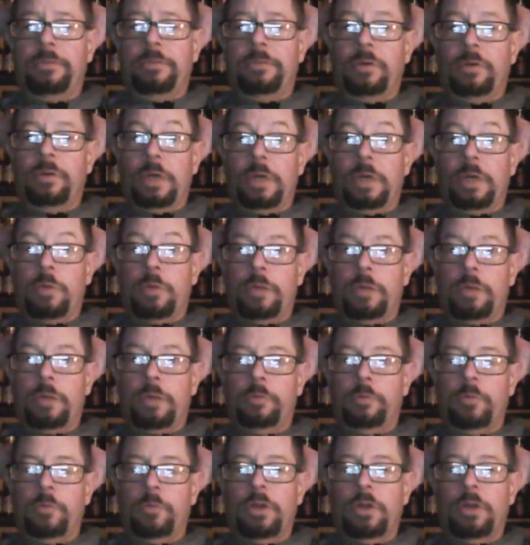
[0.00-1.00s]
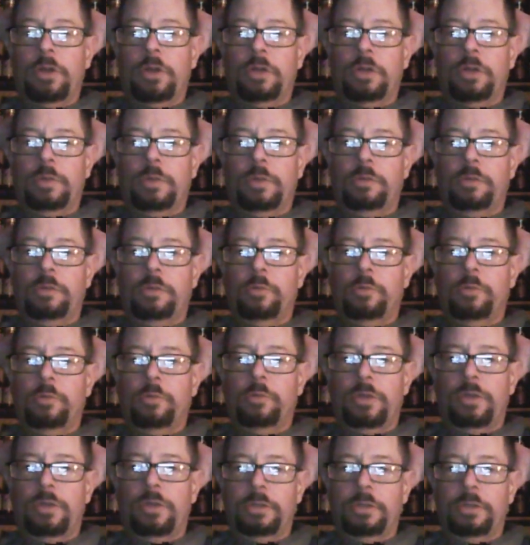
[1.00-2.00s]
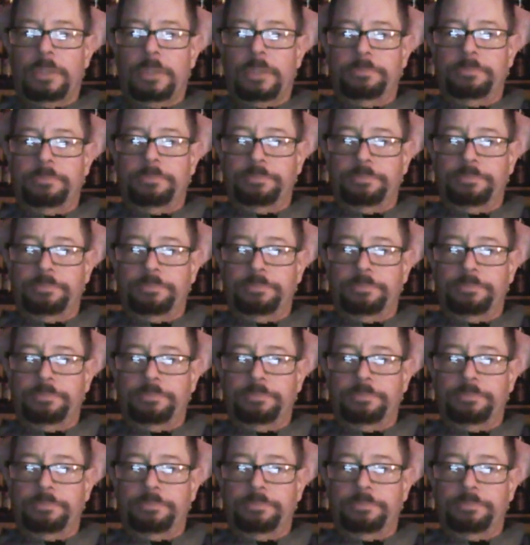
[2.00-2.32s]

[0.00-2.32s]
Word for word: So when I woke up this morning, all the windows were fogged up.